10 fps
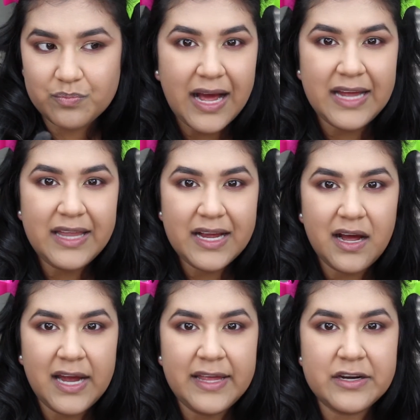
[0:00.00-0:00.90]
like
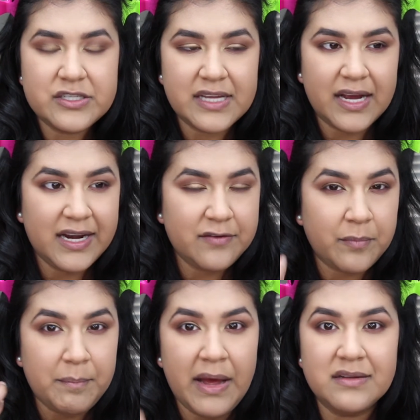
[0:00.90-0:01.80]
highlighters that kind
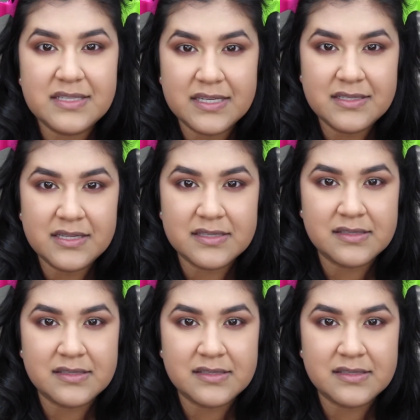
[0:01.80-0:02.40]
of melt into the